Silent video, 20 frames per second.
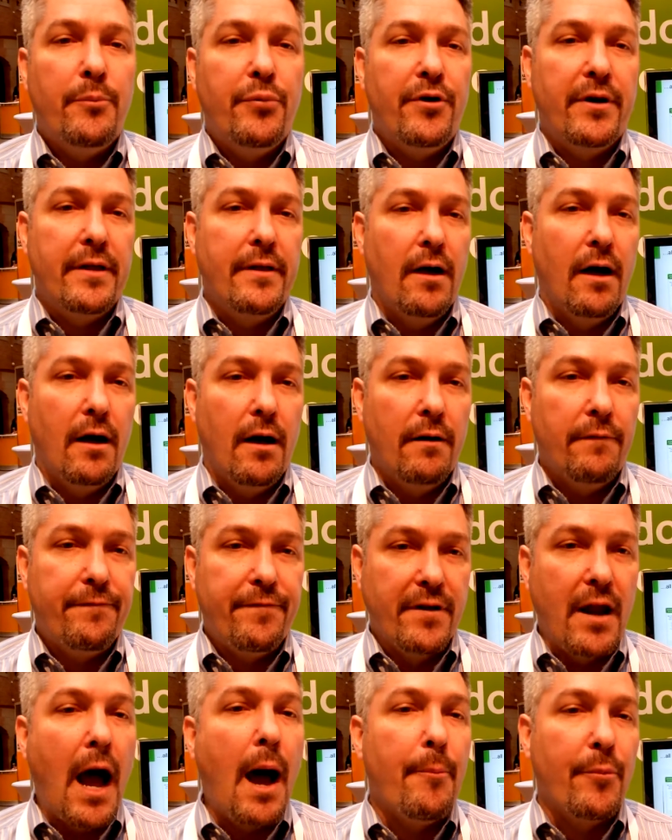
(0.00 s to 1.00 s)
pretty uh,
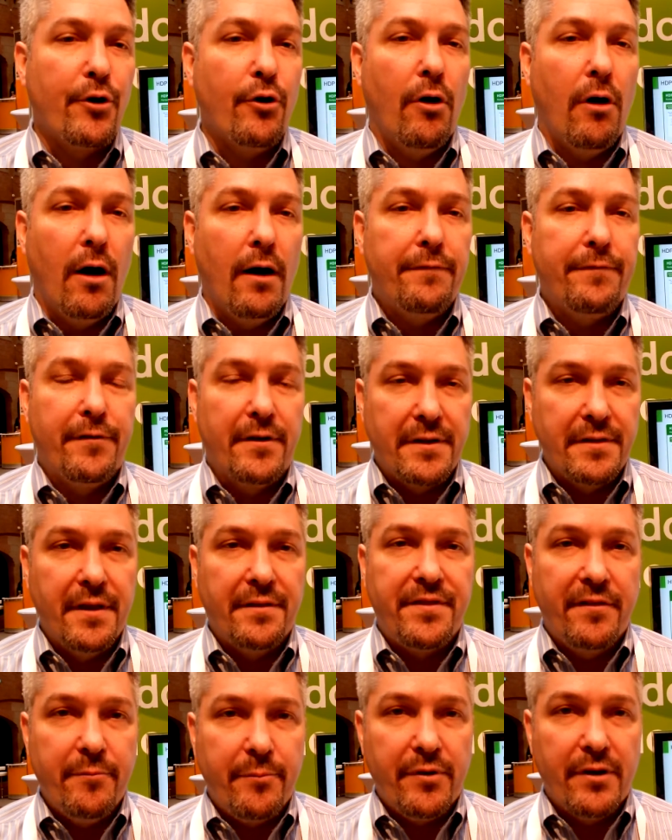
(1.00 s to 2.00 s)
phenomenal offering
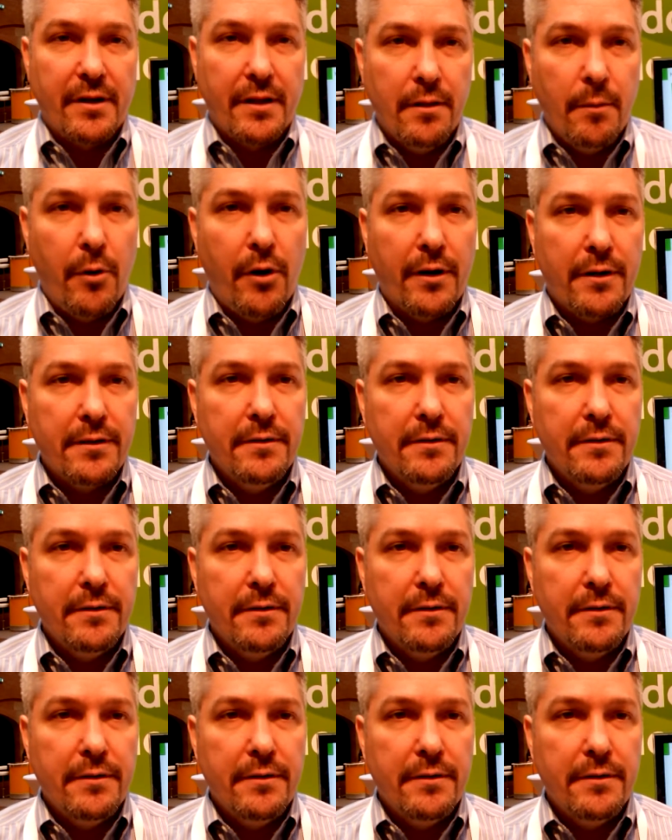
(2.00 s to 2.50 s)
that they bring. Yeah, I